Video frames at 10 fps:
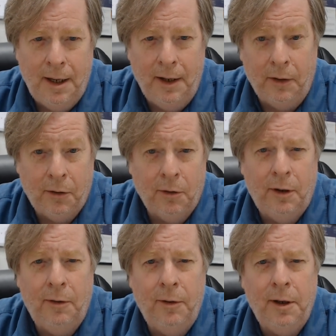And the girl in
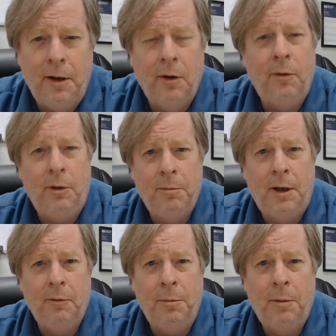the video, you
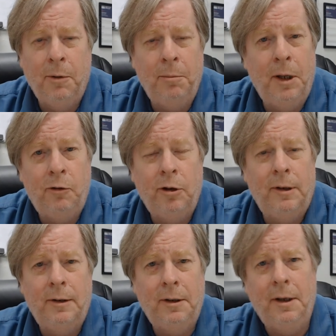might remember,
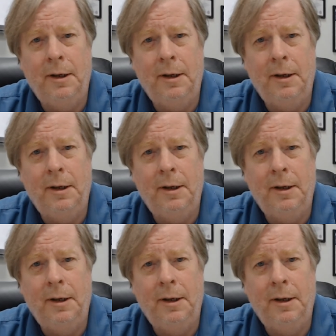mentioned